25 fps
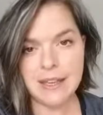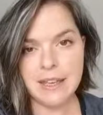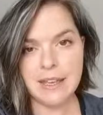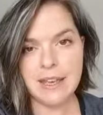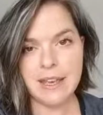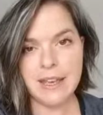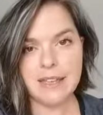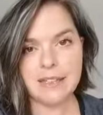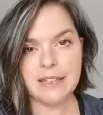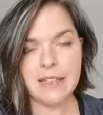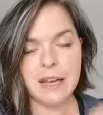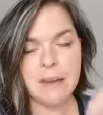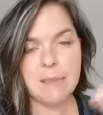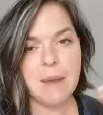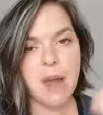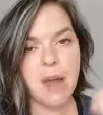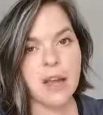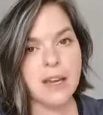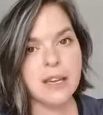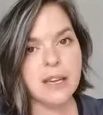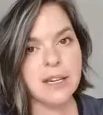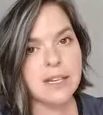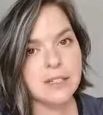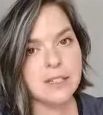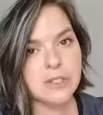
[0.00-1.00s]
is, and I'm
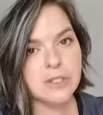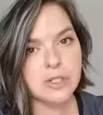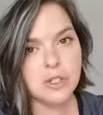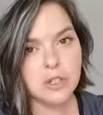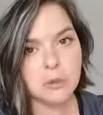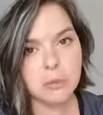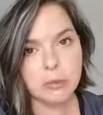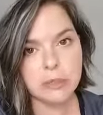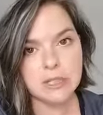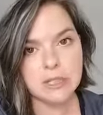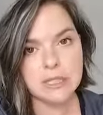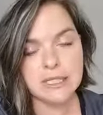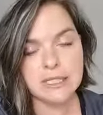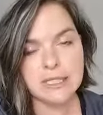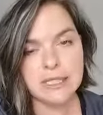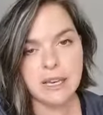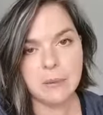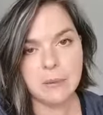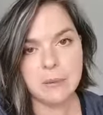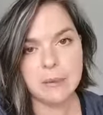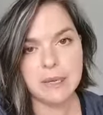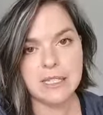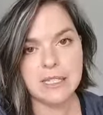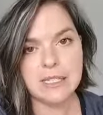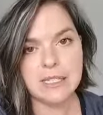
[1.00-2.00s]
not going to get super
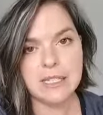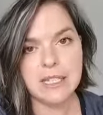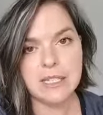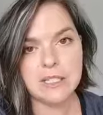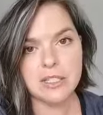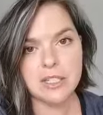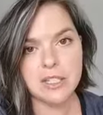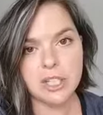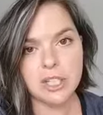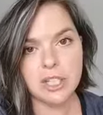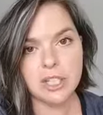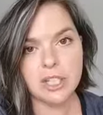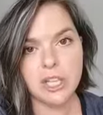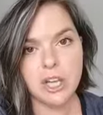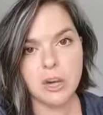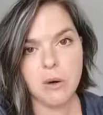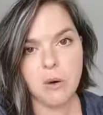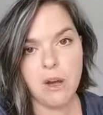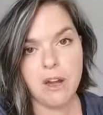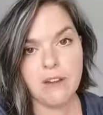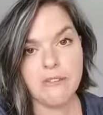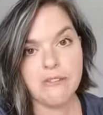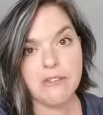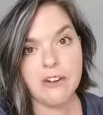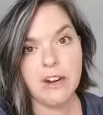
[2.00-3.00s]
detailed because this could go
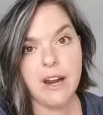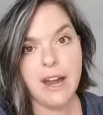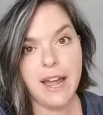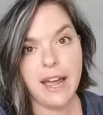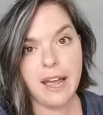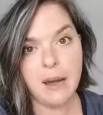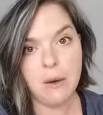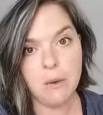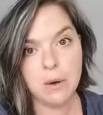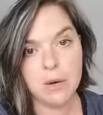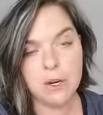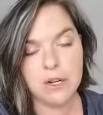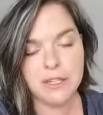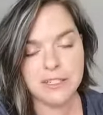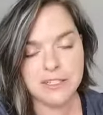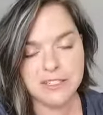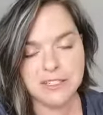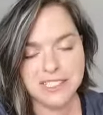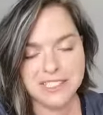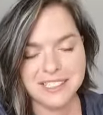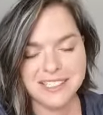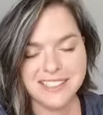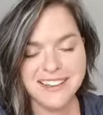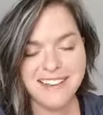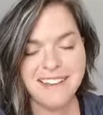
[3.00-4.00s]
on for
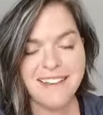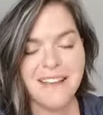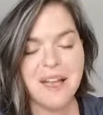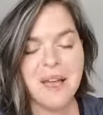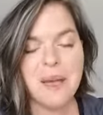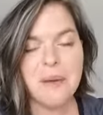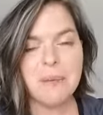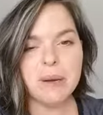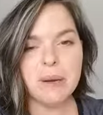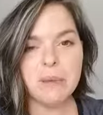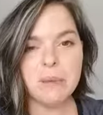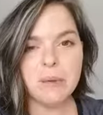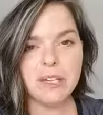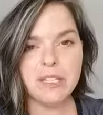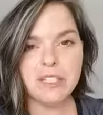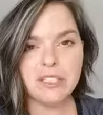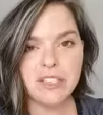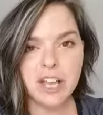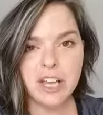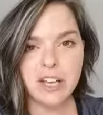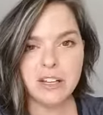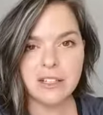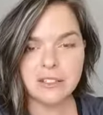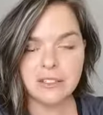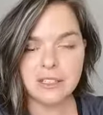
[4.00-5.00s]
hours, but I'm going to
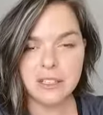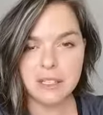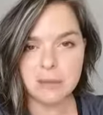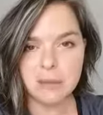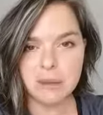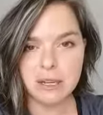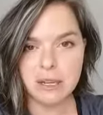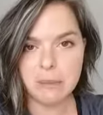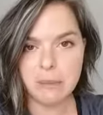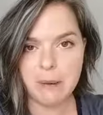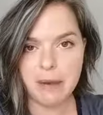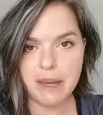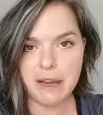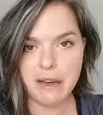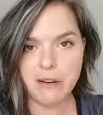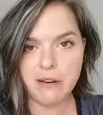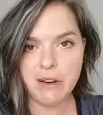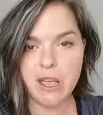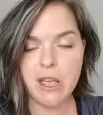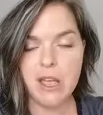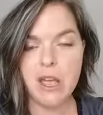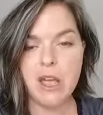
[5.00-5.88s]
talk a little bit about